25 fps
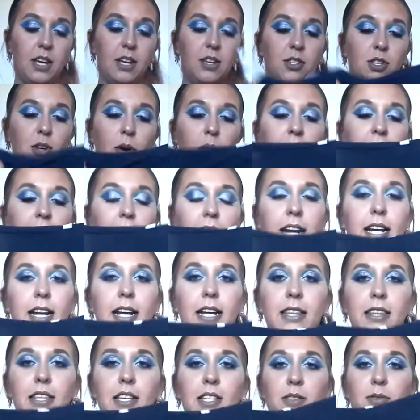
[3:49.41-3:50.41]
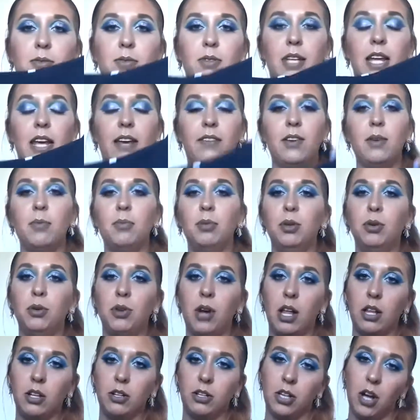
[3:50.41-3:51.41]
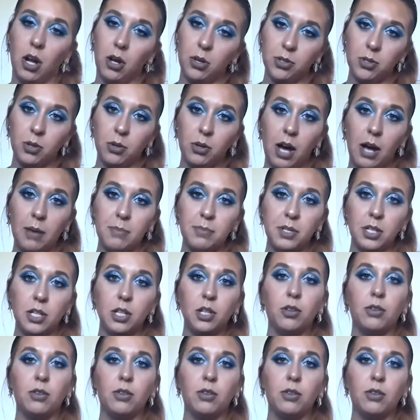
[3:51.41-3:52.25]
So I got it in this navy blue color. It also comes in